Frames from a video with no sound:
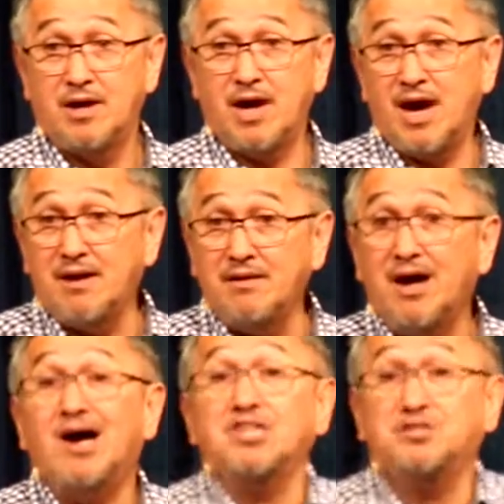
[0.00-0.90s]

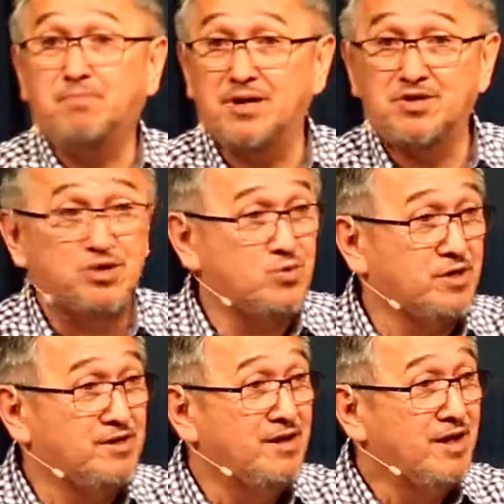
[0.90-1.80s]
and husbands
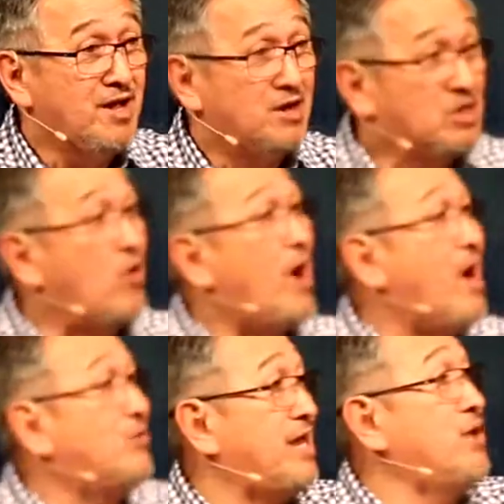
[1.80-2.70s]
would go
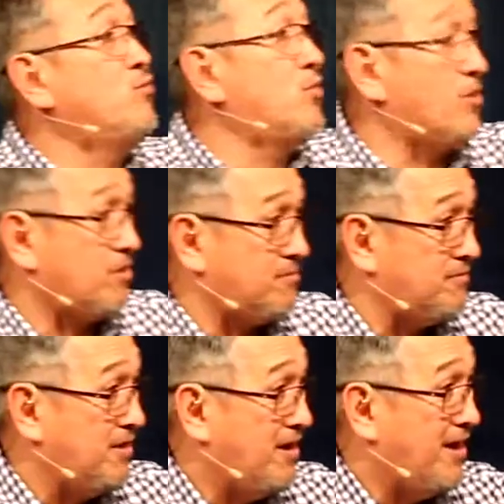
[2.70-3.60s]
out and
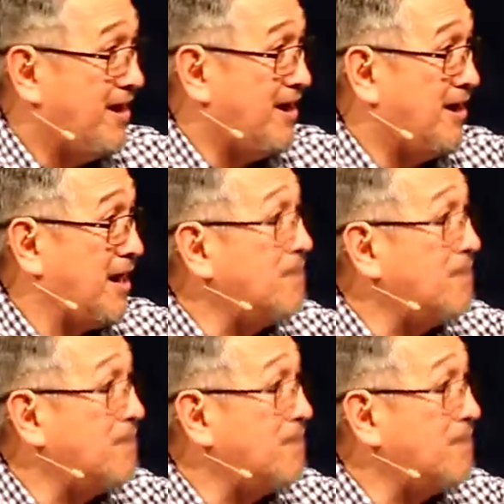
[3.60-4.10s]
work uh,